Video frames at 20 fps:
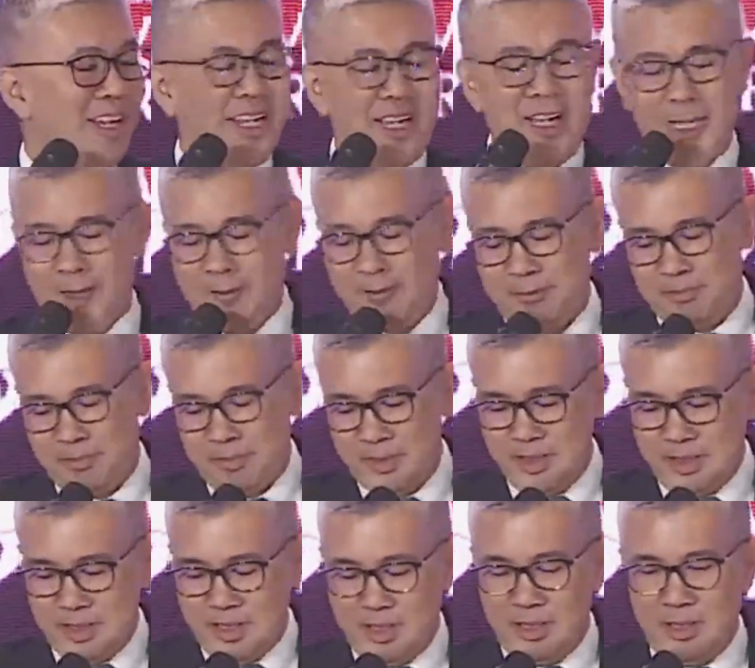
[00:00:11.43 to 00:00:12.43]
I
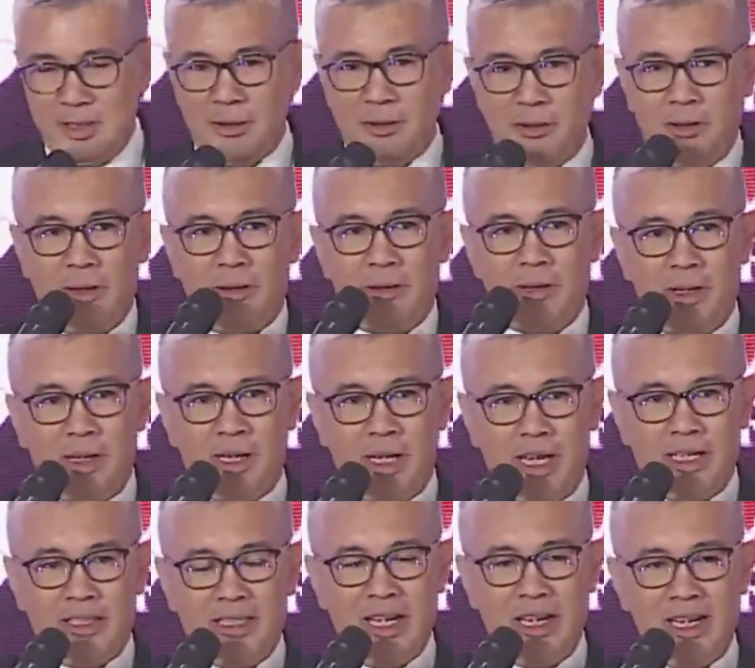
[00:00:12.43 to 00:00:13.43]

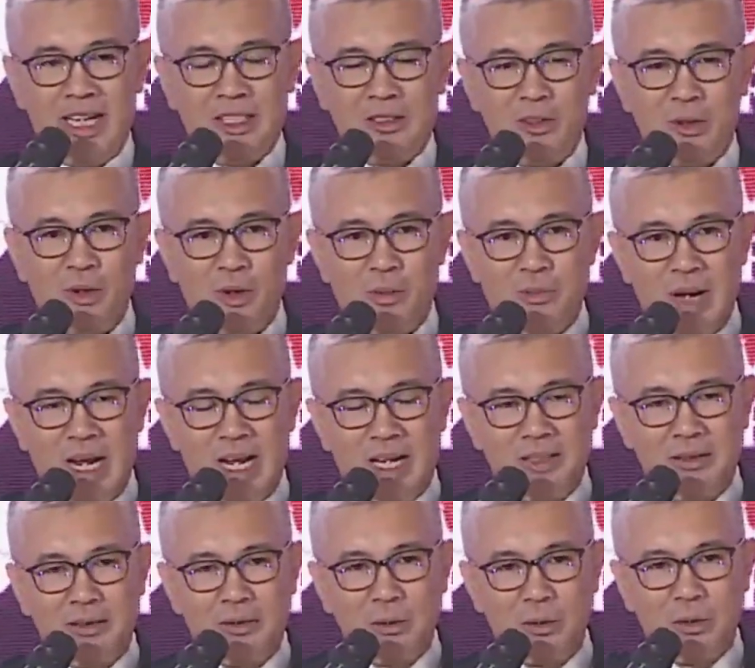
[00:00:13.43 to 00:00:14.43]
think I'd like to go
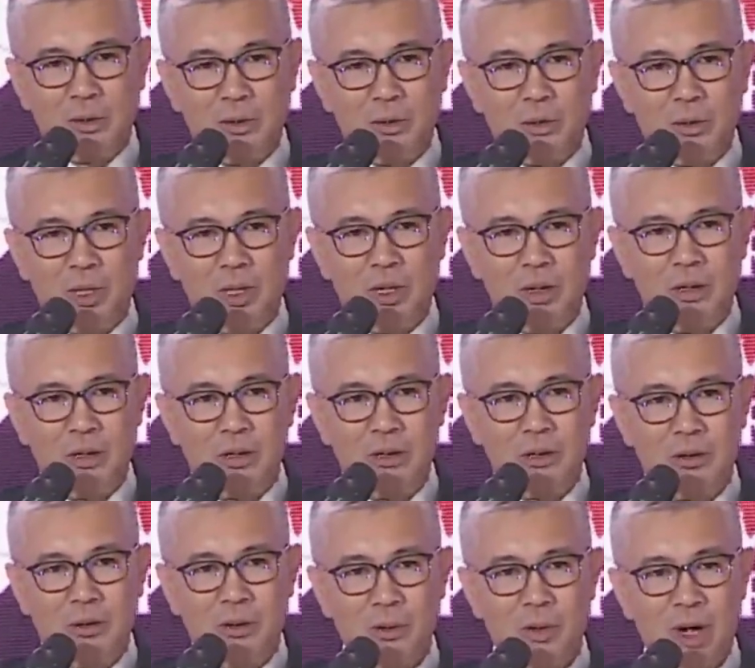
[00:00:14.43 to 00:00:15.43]
back to
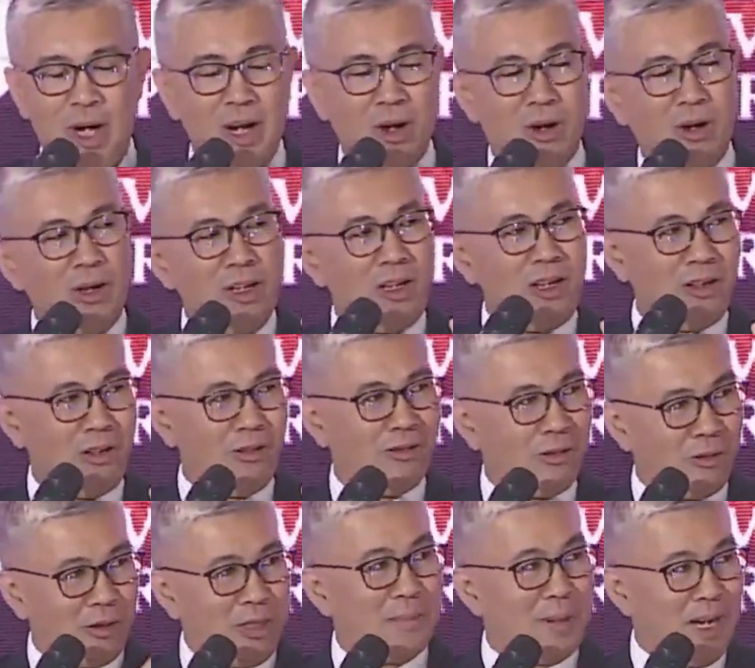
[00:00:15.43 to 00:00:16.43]
where
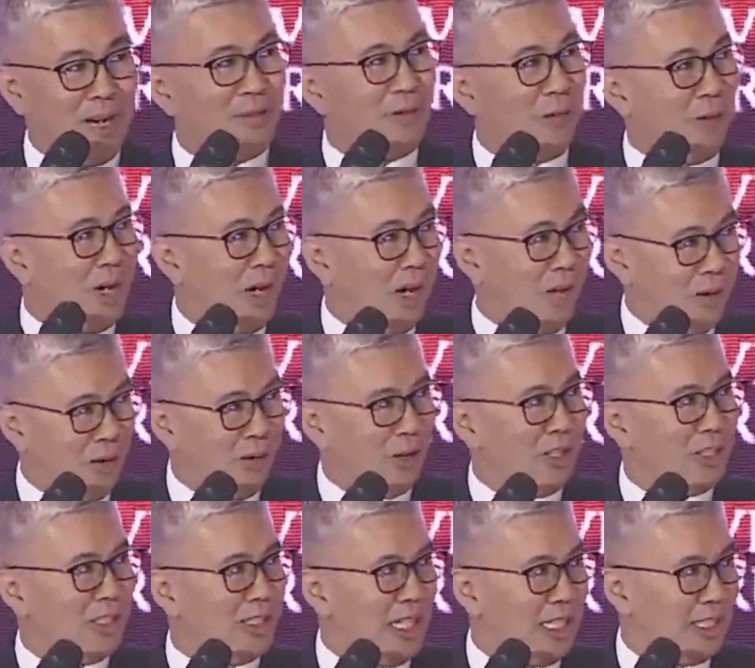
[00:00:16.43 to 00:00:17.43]
in my view, how it
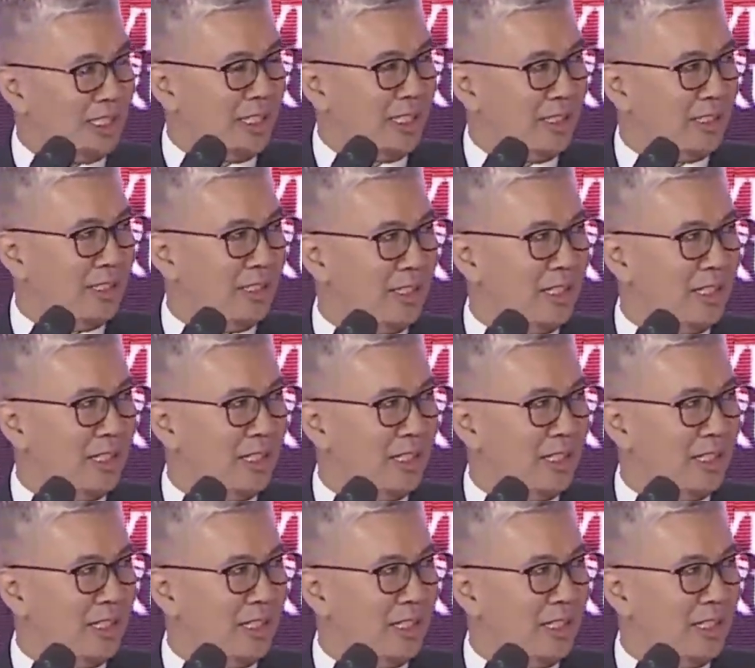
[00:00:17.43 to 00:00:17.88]
all started,